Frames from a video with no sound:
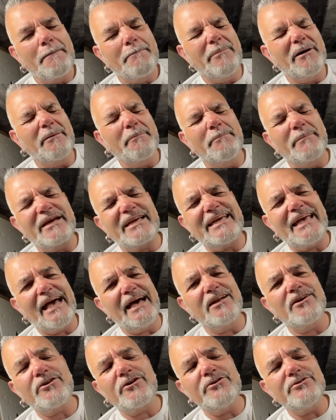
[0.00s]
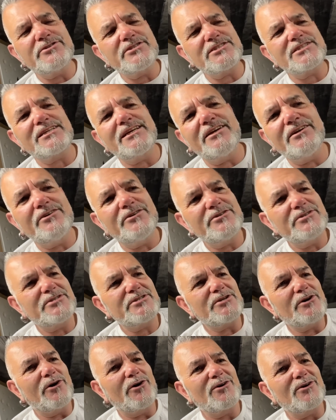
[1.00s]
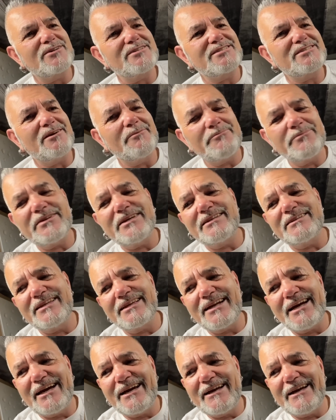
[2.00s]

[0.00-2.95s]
but mechanical skills are something that